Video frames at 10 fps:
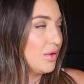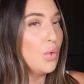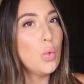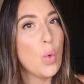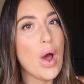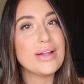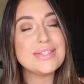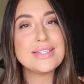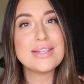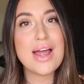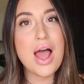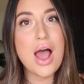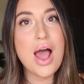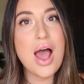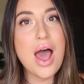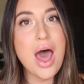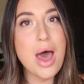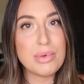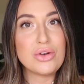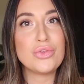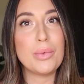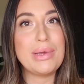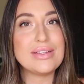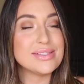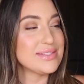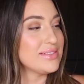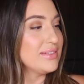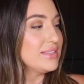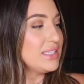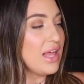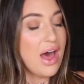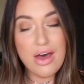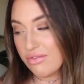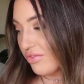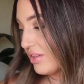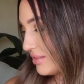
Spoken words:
What a beautiful piece. Love.